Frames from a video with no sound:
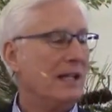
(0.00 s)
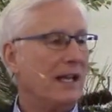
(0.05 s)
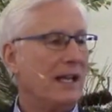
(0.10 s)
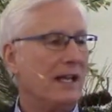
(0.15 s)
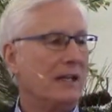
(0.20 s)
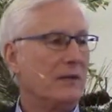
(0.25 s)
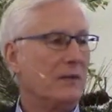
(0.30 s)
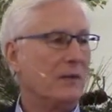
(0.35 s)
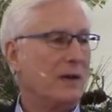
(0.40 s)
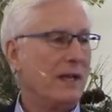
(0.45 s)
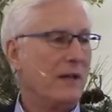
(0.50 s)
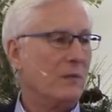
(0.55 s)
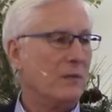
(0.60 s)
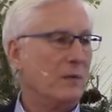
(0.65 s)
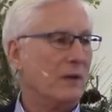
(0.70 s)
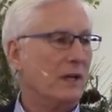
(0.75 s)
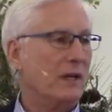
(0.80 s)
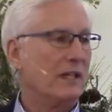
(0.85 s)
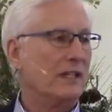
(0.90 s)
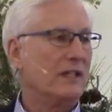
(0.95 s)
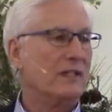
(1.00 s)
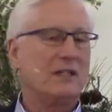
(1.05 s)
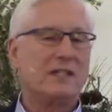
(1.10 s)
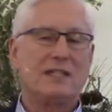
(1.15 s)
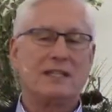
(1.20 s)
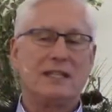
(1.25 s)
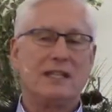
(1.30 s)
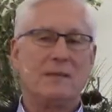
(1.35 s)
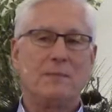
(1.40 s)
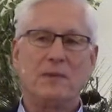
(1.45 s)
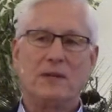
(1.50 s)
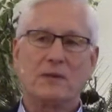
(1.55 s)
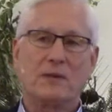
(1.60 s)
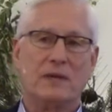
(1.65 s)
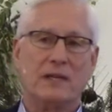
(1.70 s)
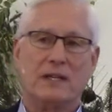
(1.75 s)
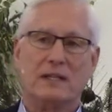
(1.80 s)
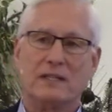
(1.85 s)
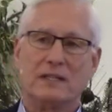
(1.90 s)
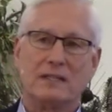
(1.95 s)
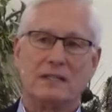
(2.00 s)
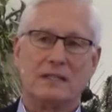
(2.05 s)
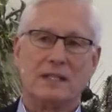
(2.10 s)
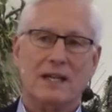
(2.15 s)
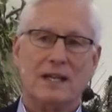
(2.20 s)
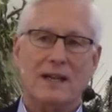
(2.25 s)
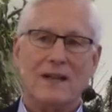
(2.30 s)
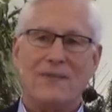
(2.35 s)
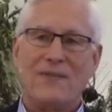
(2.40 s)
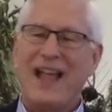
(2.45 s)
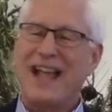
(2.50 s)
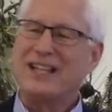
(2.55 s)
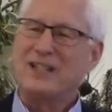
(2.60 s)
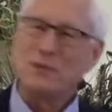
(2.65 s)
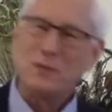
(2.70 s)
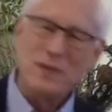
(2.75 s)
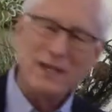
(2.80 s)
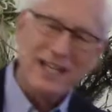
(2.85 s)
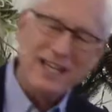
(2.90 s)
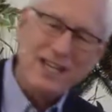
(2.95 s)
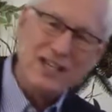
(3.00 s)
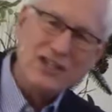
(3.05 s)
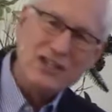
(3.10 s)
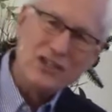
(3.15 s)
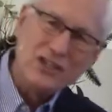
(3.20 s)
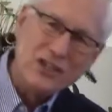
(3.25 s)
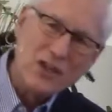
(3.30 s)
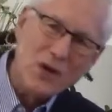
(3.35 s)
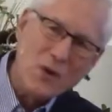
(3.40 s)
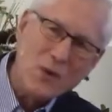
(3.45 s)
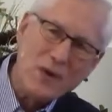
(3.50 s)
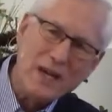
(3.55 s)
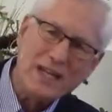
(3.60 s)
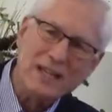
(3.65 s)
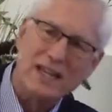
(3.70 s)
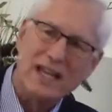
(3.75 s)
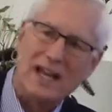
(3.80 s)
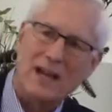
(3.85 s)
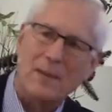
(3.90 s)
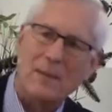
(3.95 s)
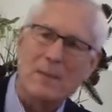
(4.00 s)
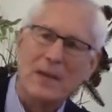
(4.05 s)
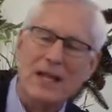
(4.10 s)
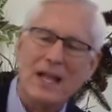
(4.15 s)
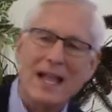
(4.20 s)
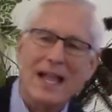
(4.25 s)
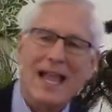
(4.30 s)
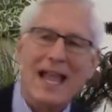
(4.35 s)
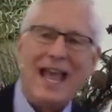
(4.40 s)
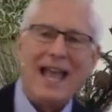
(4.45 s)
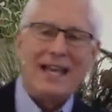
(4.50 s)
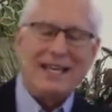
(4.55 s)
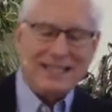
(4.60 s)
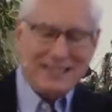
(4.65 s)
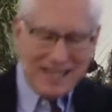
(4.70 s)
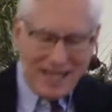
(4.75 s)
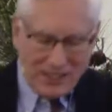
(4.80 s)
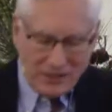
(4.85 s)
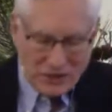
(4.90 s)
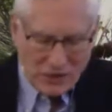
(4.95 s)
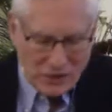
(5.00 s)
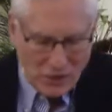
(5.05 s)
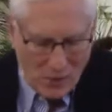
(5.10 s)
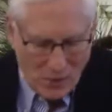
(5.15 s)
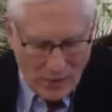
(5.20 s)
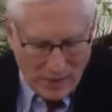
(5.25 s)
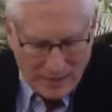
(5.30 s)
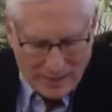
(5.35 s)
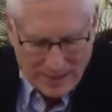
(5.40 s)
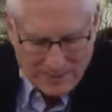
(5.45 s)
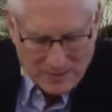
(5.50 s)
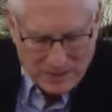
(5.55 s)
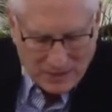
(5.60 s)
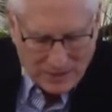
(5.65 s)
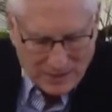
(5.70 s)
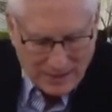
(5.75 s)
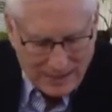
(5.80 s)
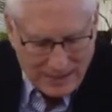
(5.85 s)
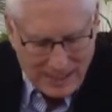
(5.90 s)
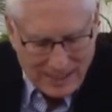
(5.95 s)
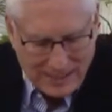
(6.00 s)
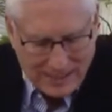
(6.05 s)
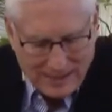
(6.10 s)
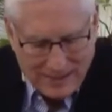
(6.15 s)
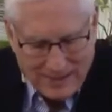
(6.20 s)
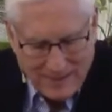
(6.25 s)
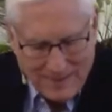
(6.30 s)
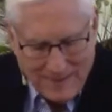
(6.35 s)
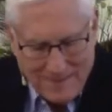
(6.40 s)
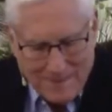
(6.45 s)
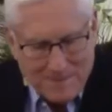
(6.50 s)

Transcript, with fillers: at great work. You're just hypocrites. That's what he's showing them. And he's not showing them so that he can